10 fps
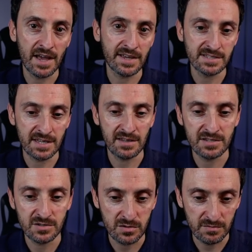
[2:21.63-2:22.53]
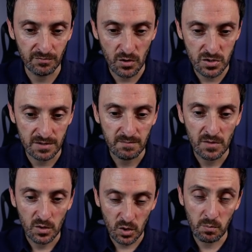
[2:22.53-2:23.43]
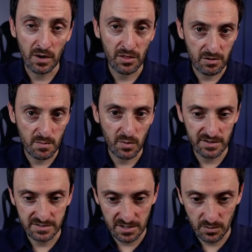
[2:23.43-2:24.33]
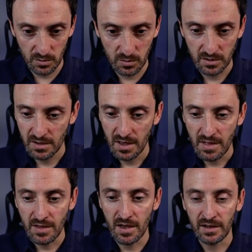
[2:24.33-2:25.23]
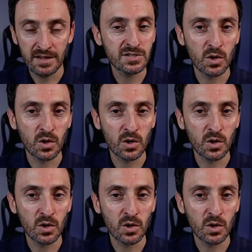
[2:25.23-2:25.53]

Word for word: I can see that it's using version two point three point zero. Now let's